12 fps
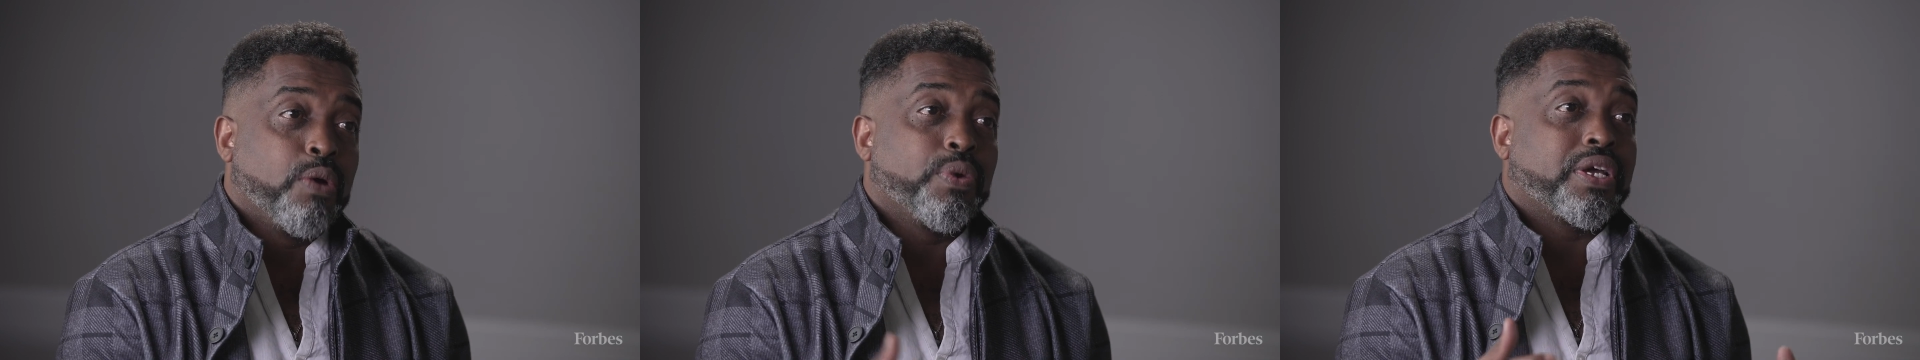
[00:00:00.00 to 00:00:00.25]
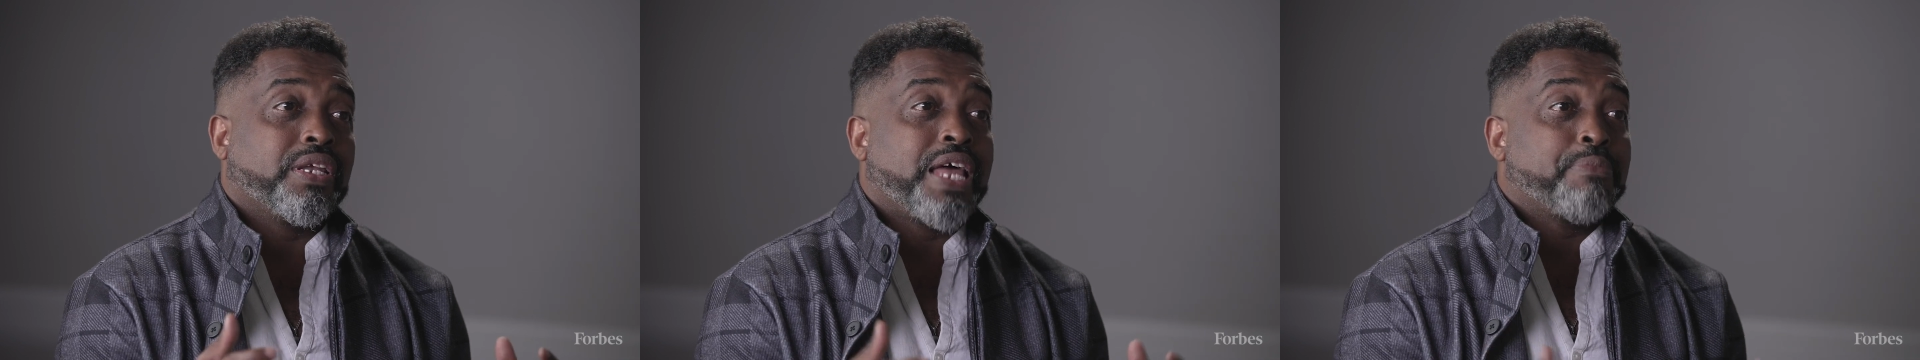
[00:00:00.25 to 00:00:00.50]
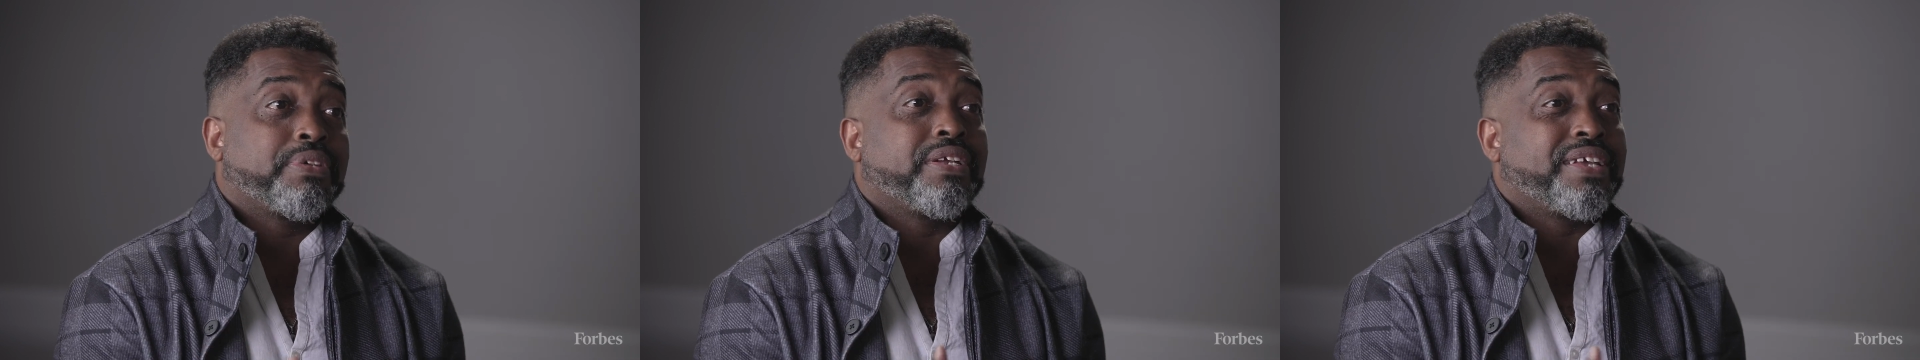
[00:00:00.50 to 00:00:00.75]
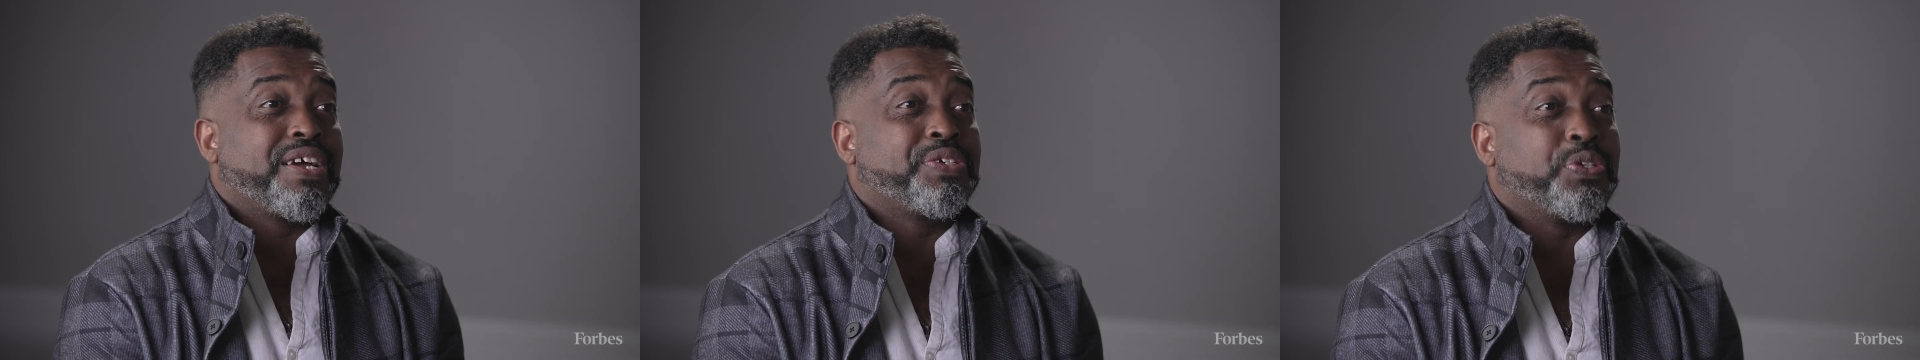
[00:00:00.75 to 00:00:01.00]
We collapsed
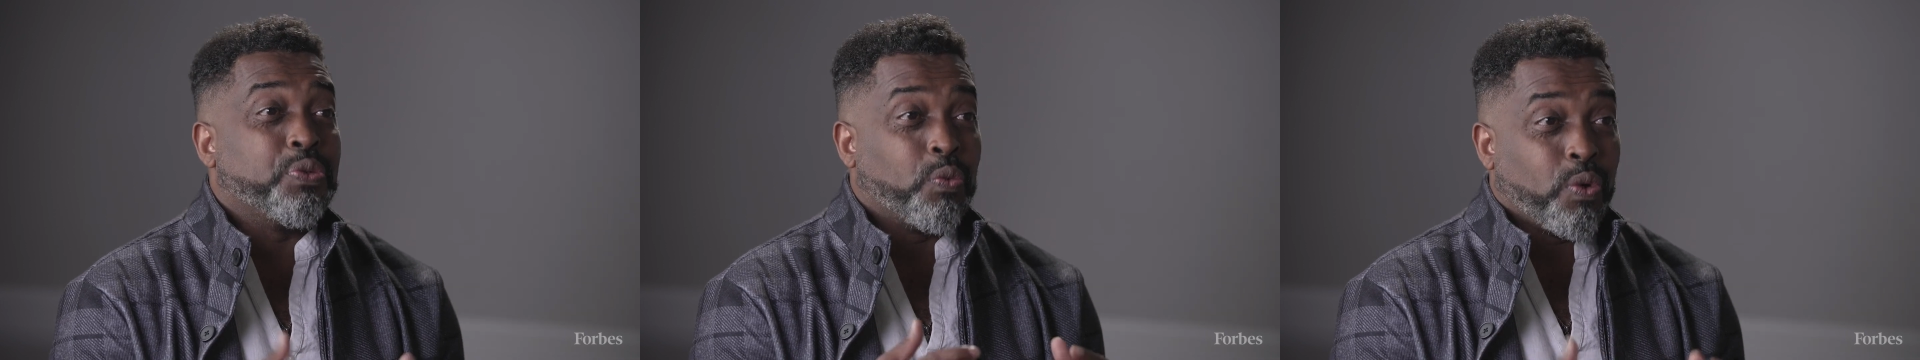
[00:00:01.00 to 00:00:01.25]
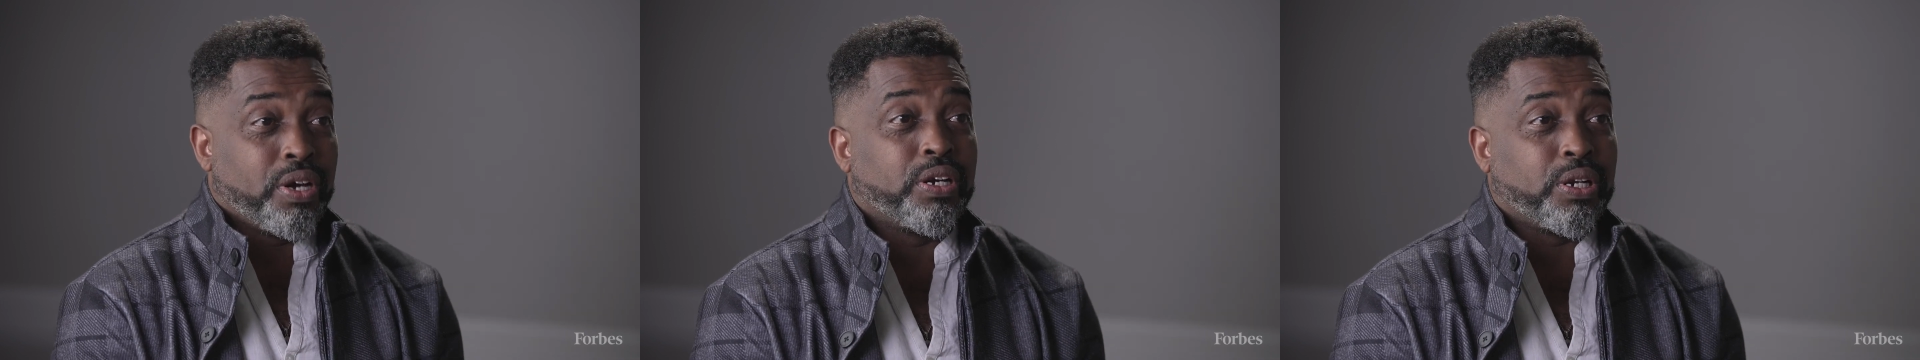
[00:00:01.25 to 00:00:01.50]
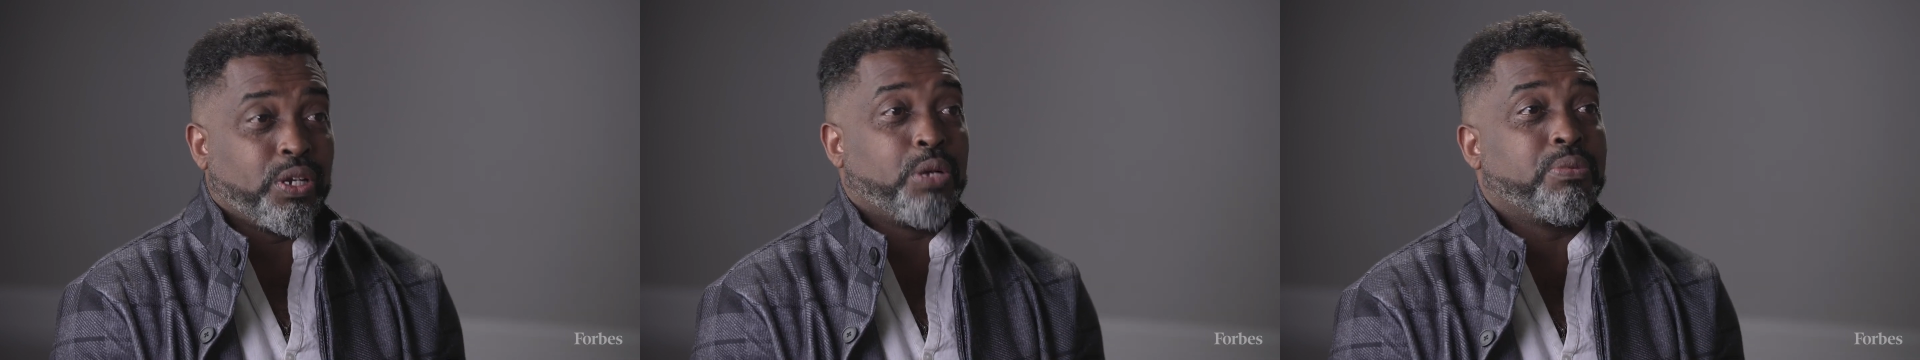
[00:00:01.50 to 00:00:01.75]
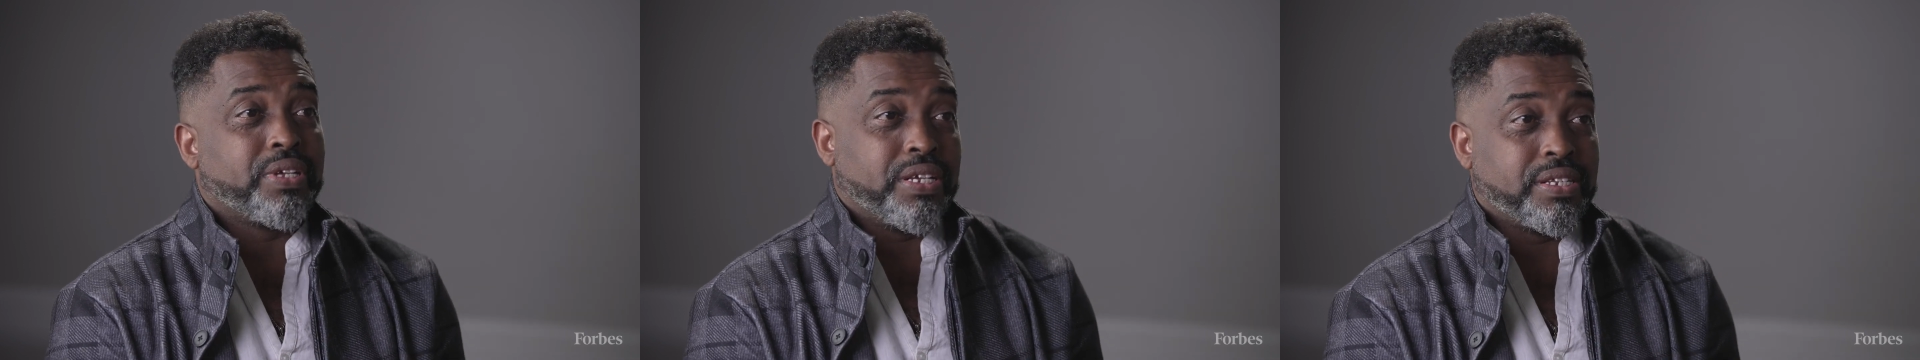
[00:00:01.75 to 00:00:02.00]
that down to one
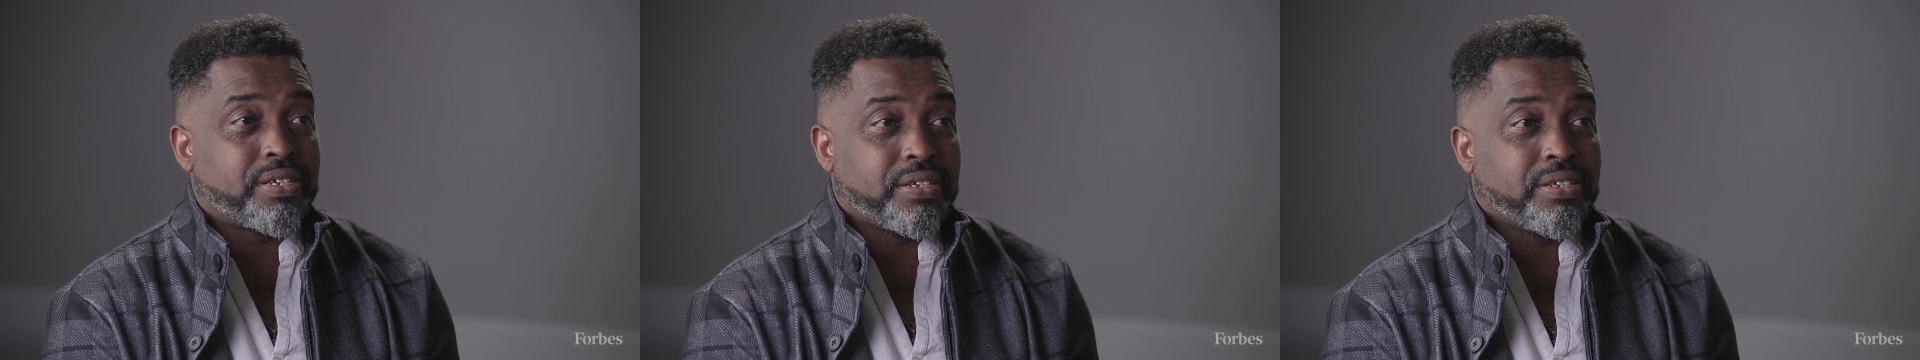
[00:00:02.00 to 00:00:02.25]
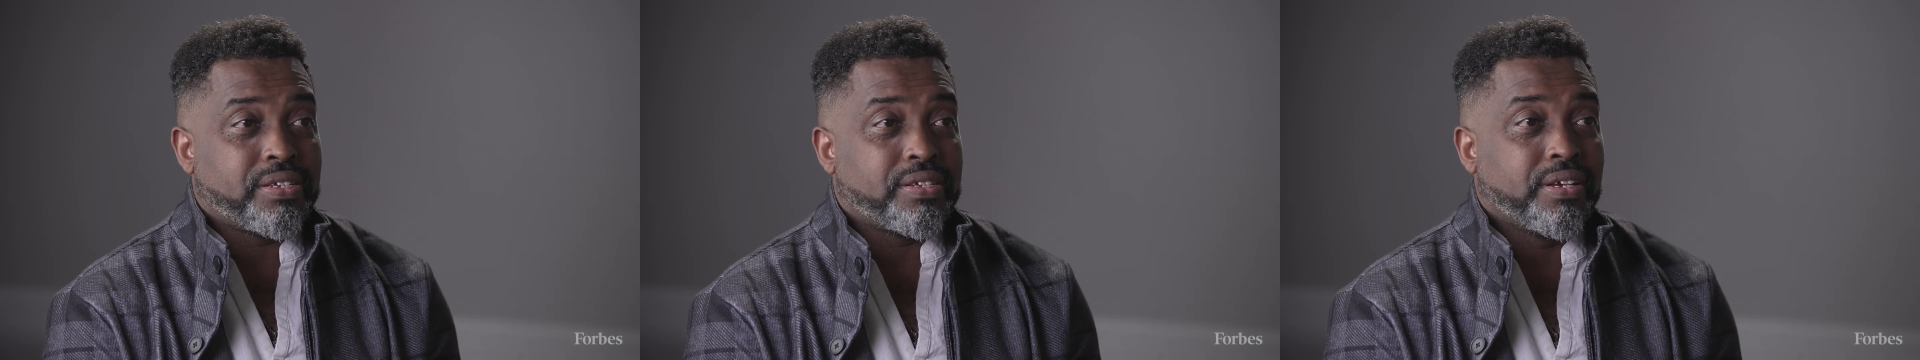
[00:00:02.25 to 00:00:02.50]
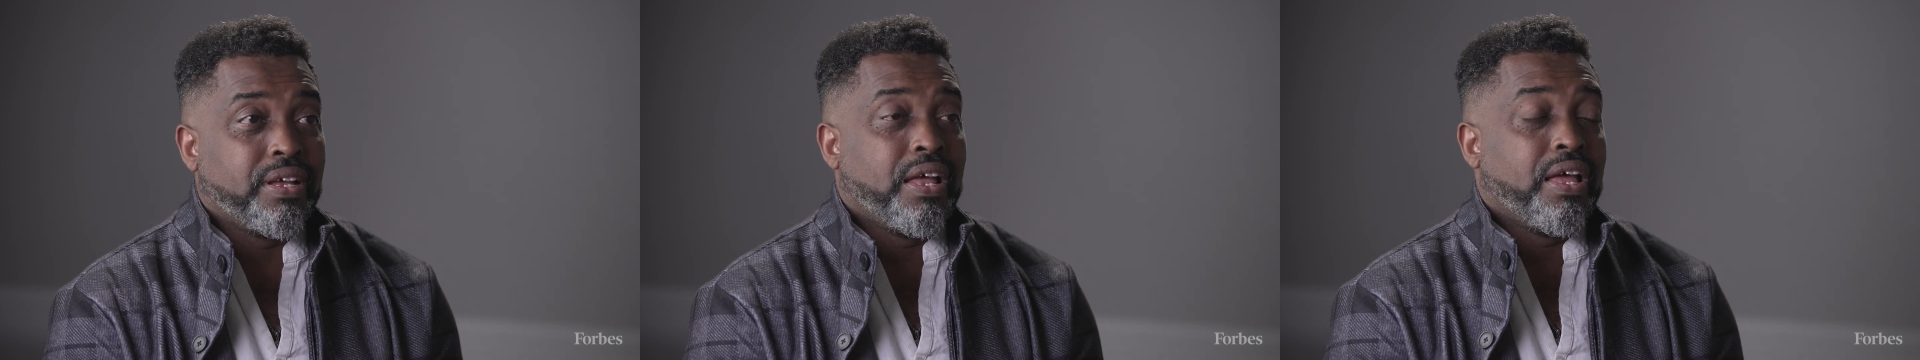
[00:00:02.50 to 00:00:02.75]
global instance,